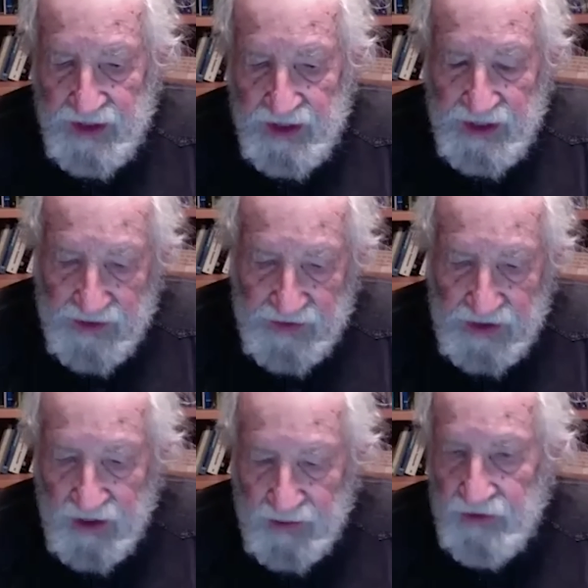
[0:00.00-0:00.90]
I have a
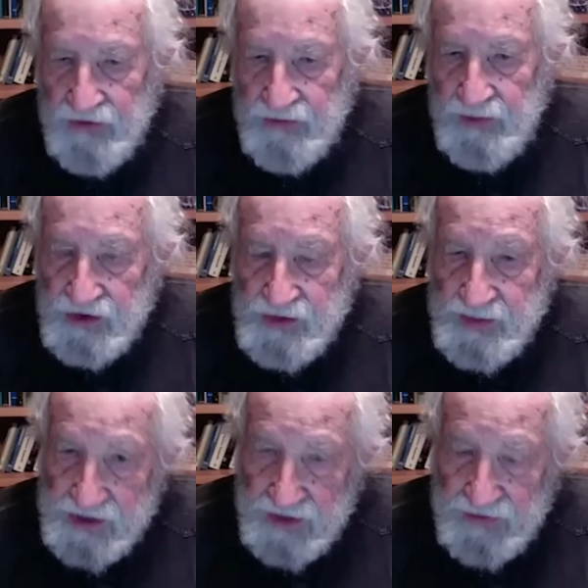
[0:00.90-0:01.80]
couple of books
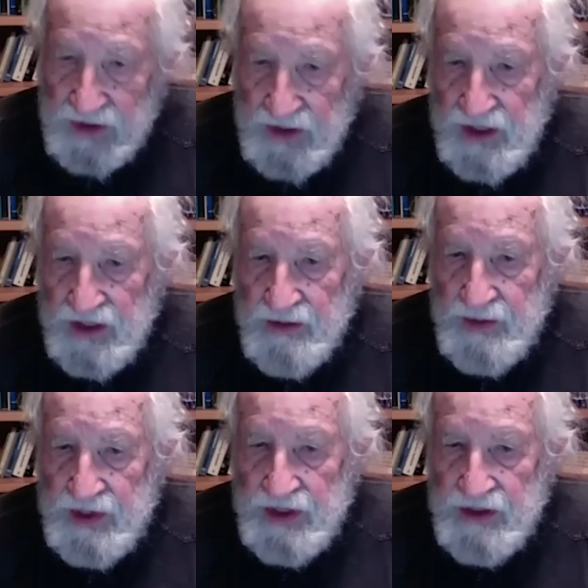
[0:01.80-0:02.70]
specifically on the
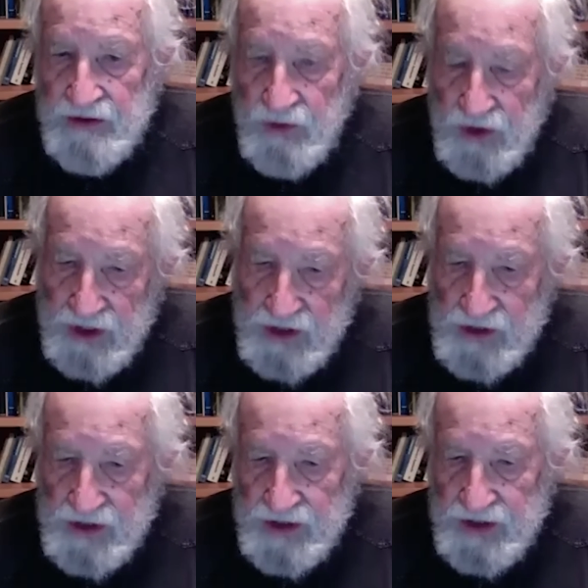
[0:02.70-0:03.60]
media. One
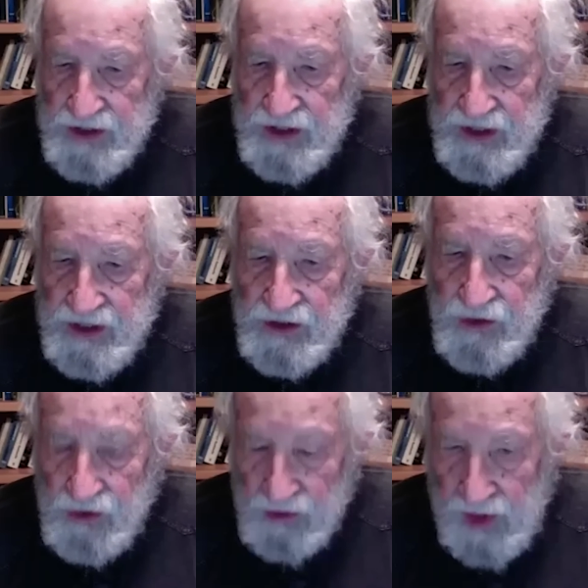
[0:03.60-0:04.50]
is
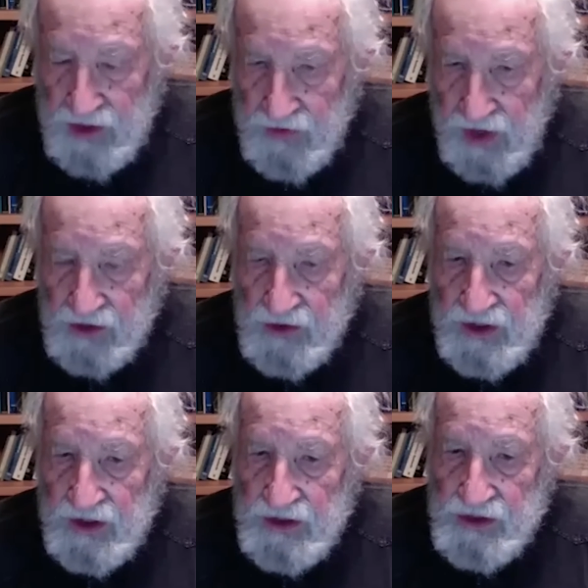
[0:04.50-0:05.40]
called Manufacturing
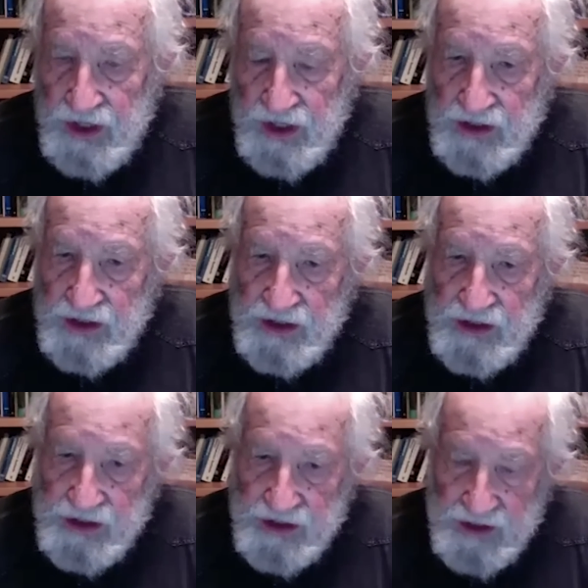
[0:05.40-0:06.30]
Consent.
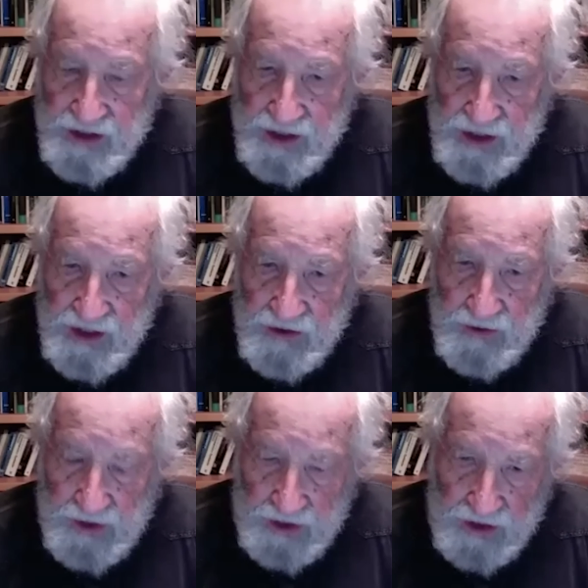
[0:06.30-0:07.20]
It's
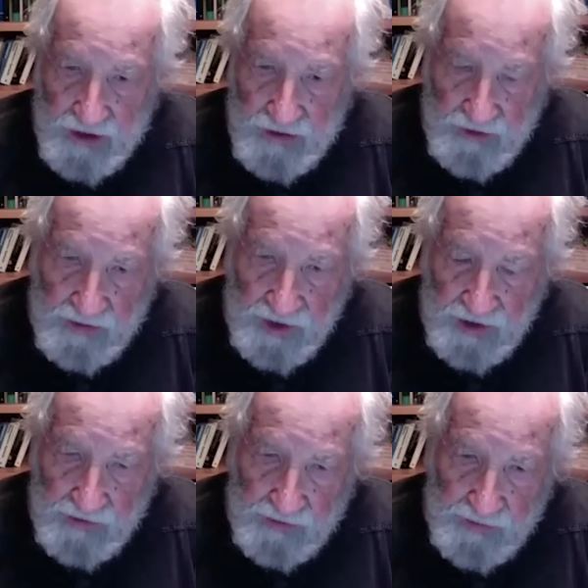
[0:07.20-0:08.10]
written with a
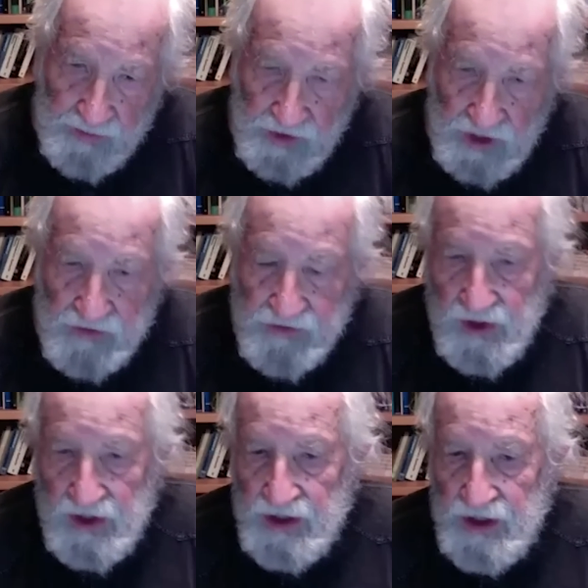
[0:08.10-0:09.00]
late
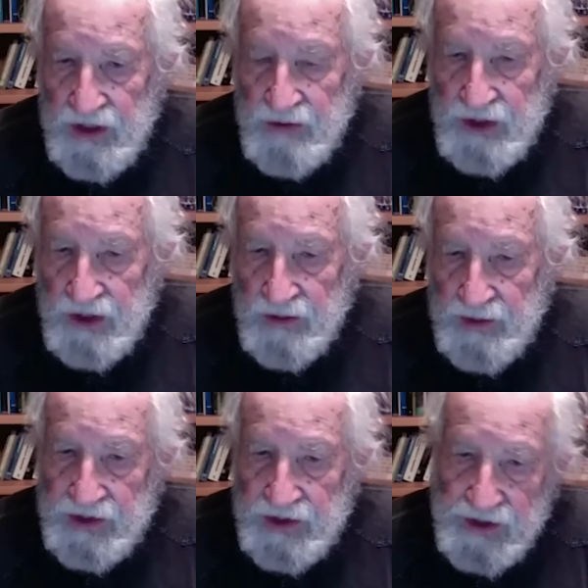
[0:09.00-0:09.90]
friend, Edward Herman,
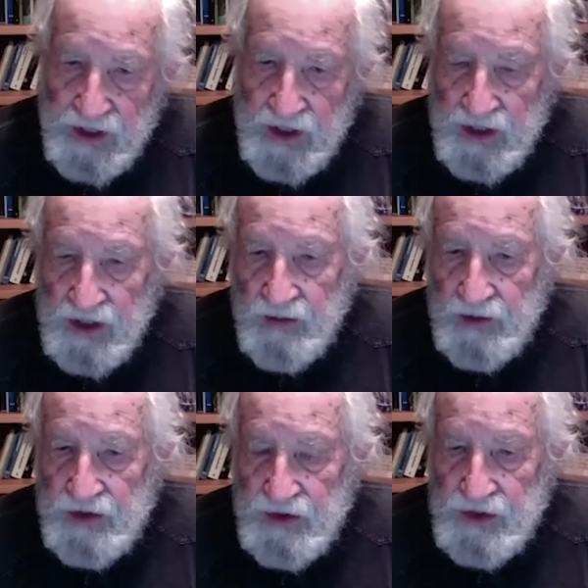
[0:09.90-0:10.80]
died a couple of
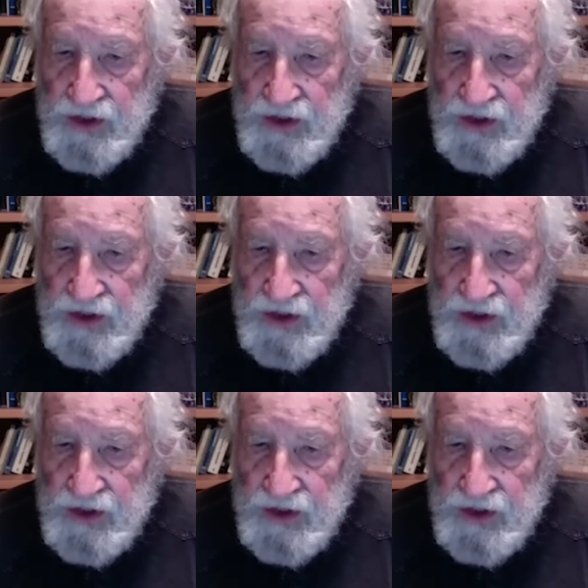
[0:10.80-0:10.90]
years ago.